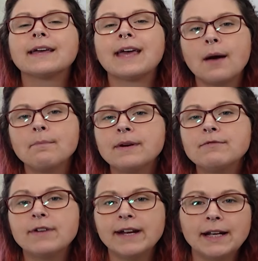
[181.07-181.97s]
can be
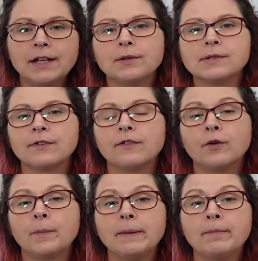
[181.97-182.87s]
really useful
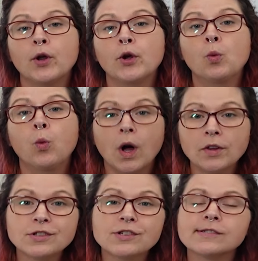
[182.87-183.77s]
for people who
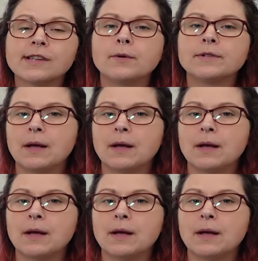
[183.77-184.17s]
want to slow